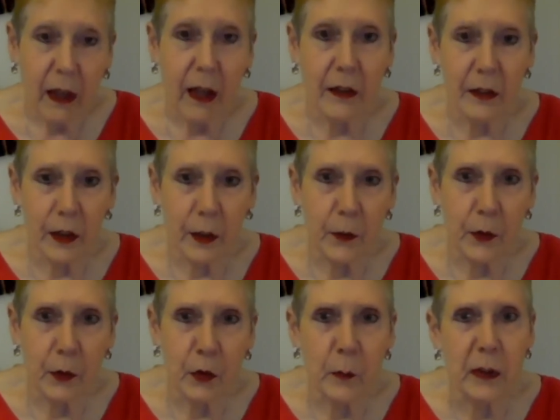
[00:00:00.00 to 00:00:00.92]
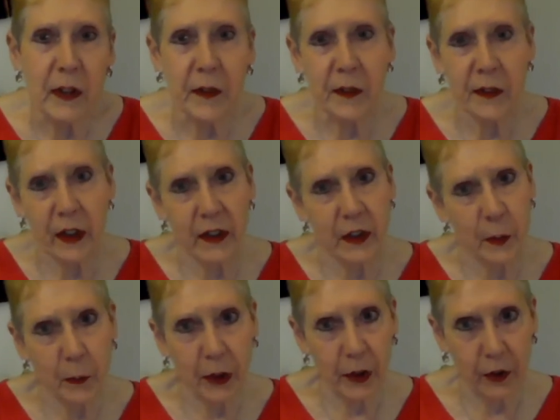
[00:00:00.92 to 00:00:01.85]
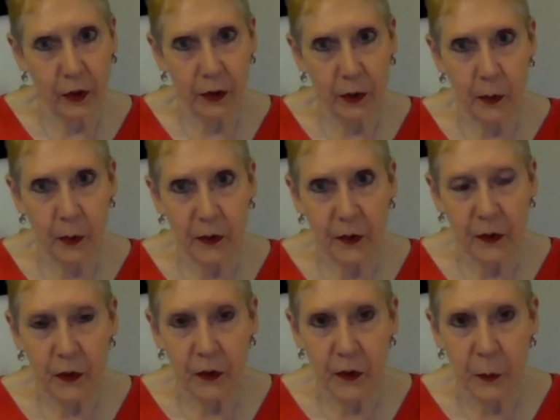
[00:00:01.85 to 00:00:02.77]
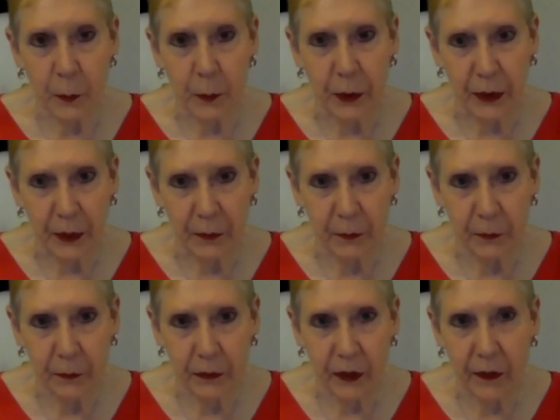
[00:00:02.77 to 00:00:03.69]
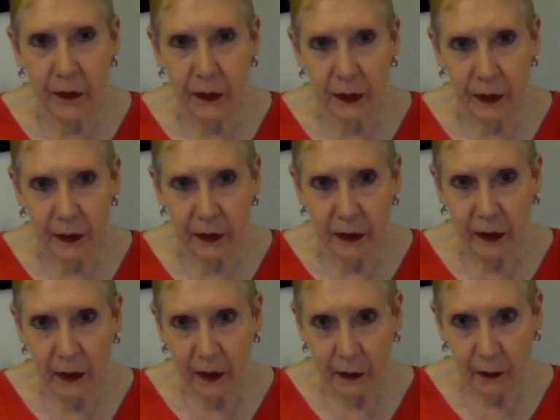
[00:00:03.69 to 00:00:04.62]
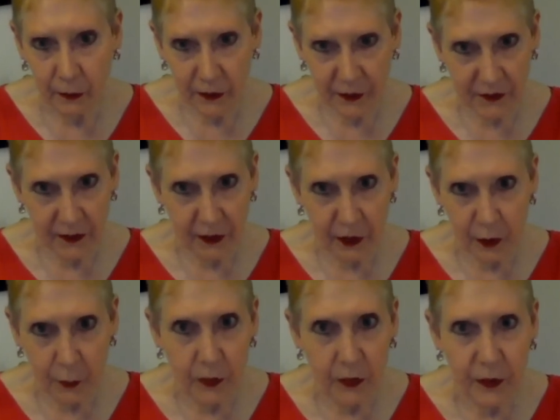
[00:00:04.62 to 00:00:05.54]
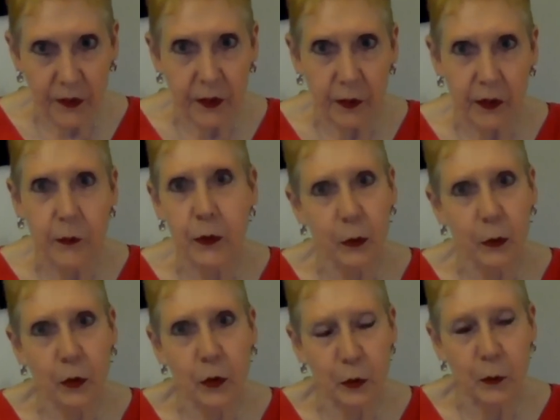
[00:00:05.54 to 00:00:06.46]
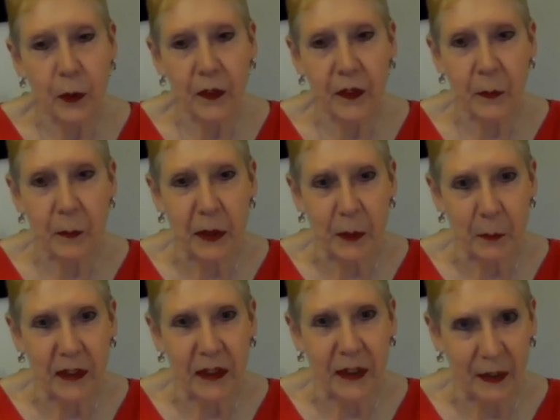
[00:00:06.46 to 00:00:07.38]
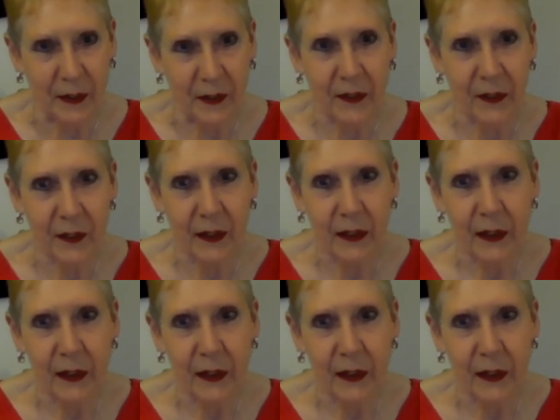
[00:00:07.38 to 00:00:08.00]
And if you could please kindly make your questions brief rather than long statements, if you could possibly, please.